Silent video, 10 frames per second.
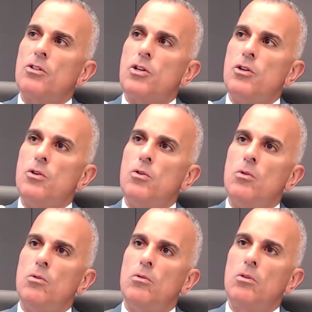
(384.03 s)

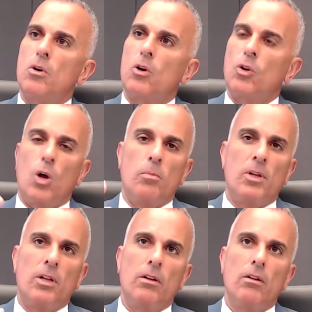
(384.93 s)
to
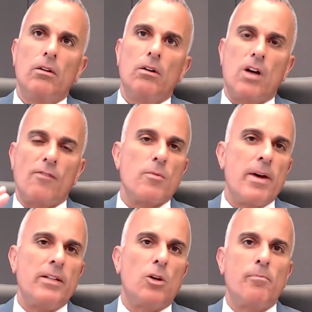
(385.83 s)
global
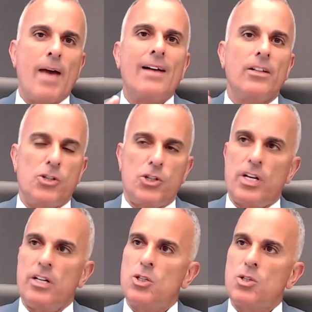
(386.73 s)
governmental balance
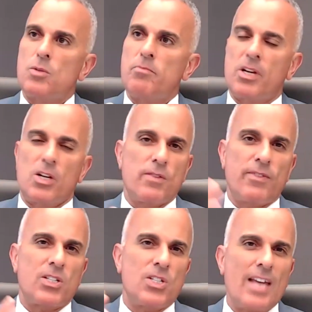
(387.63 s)
sheets because
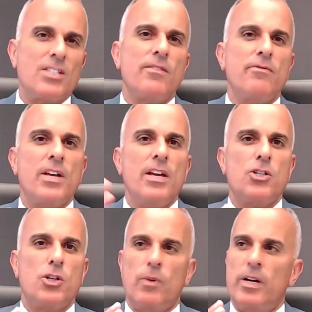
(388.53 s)
of excessive
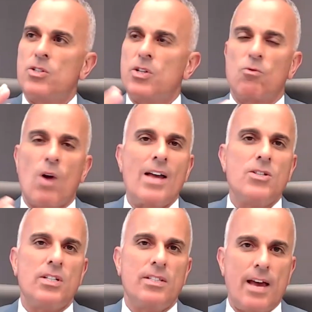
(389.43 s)
issuance and
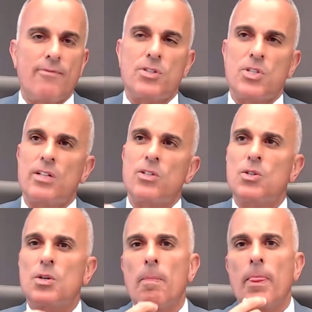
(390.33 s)
rising
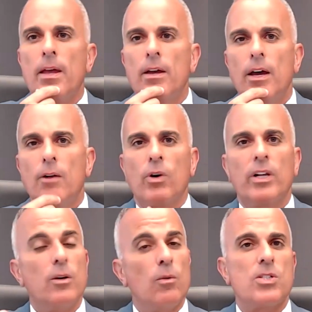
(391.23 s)
deficits. And
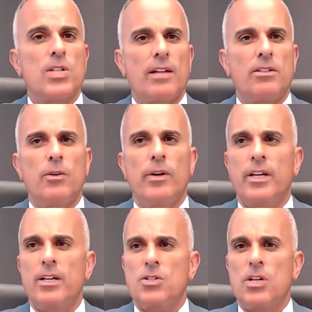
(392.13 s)
really, what's that
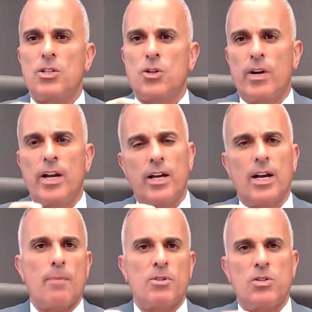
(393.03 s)
doing is it's creating
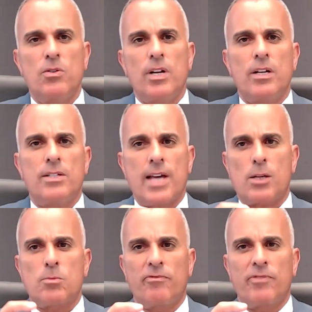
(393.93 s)
an opportunity in
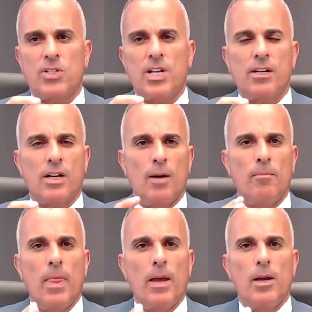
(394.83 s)
taxable fixed
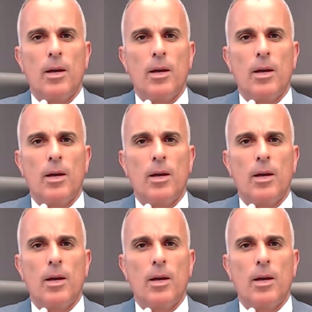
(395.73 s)
income